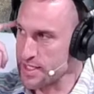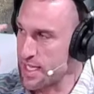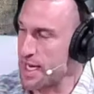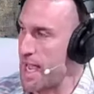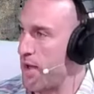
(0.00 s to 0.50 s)
this
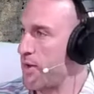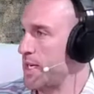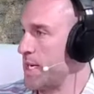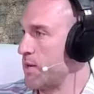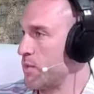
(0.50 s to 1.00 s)
thing out
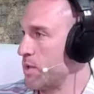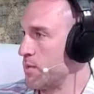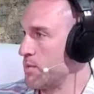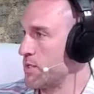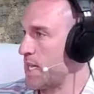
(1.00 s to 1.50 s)
and getting
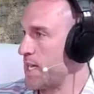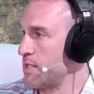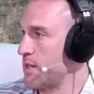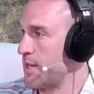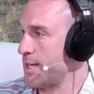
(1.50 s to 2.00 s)
real
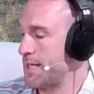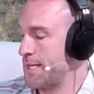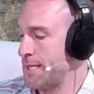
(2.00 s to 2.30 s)
precise on